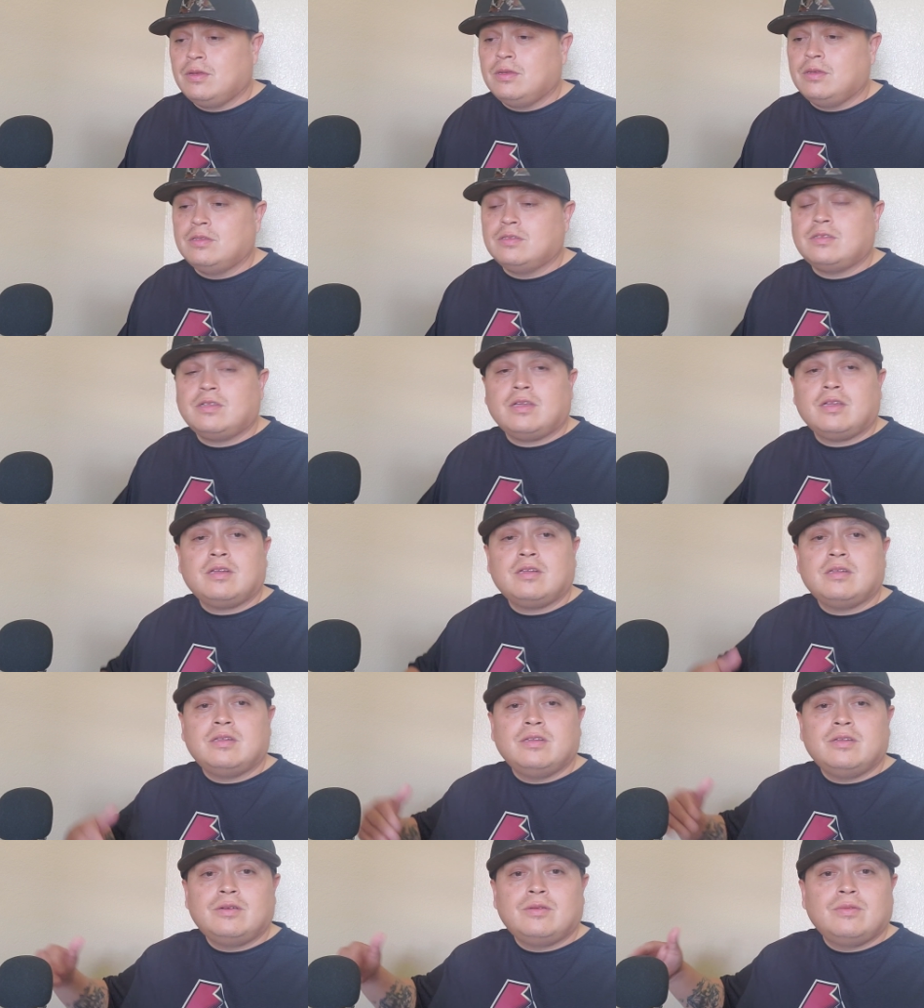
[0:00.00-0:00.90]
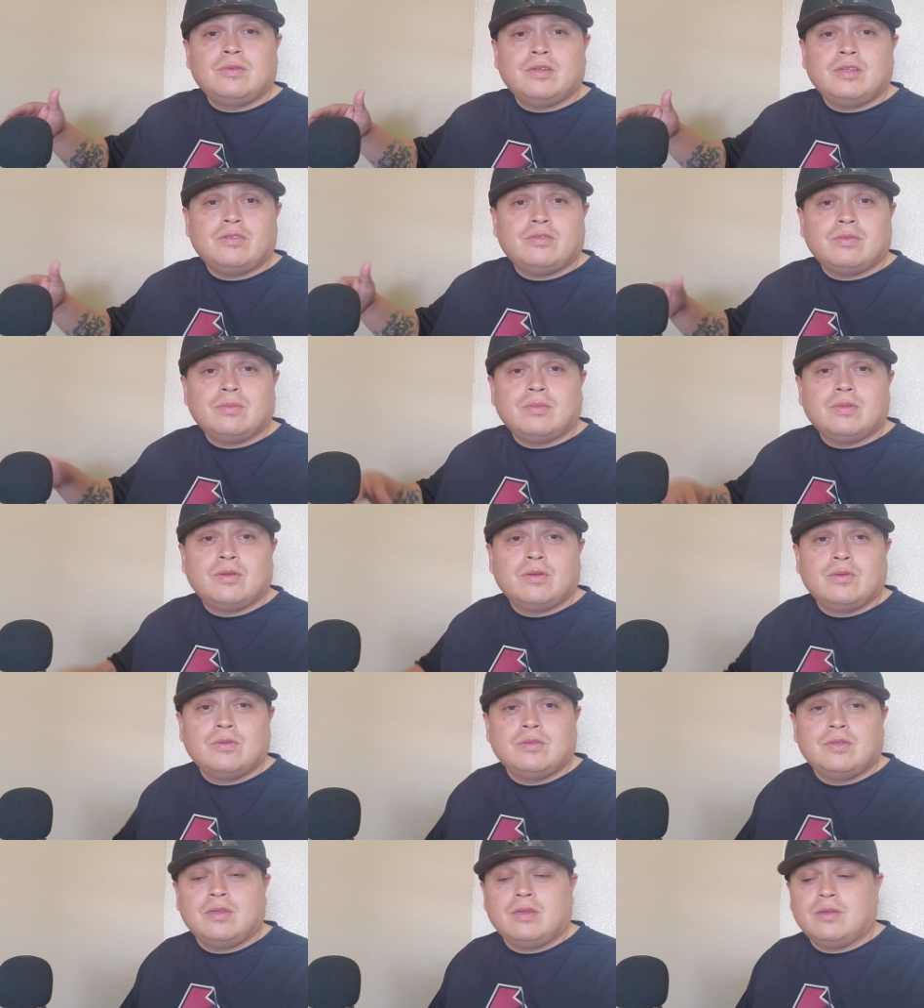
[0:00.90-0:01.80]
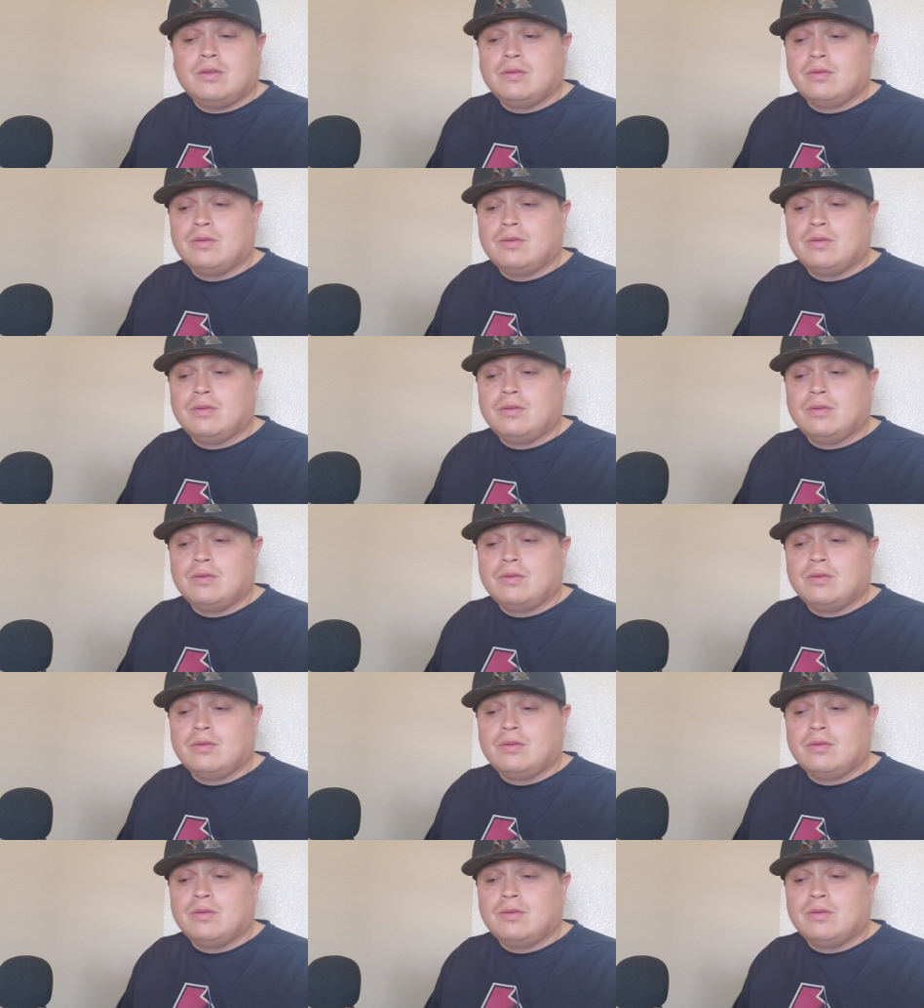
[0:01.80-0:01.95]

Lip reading: It's like a little ways from the hotel.